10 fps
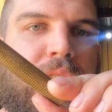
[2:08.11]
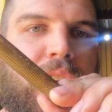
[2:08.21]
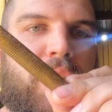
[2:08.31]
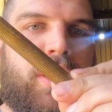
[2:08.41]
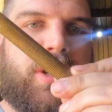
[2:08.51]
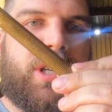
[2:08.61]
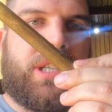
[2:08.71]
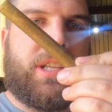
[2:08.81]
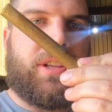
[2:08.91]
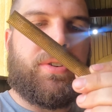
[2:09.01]
It's
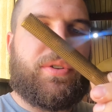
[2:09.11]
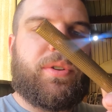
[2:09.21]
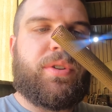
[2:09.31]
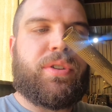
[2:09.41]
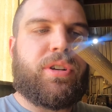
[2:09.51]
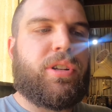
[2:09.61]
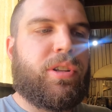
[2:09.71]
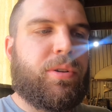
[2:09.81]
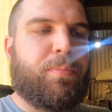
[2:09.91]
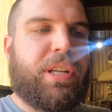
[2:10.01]
just
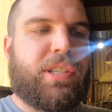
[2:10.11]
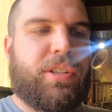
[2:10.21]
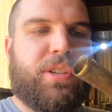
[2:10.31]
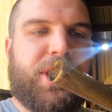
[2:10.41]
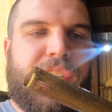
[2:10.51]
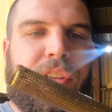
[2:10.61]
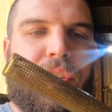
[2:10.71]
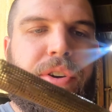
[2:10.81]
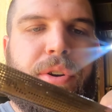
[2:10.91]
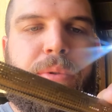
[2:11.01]
basically a little
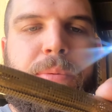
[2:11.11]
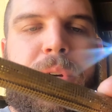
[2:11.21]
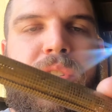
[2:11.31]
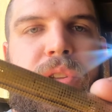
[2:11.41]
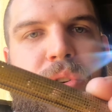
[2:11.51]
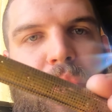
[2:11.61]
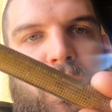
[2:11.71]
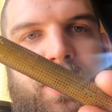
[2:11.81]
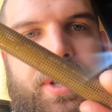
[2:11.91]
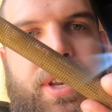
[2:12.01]
cylinder with a bunch of little
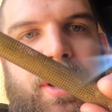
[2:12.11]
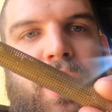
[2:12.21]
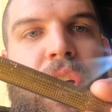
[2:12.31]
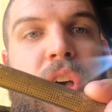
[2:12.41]
holes in it.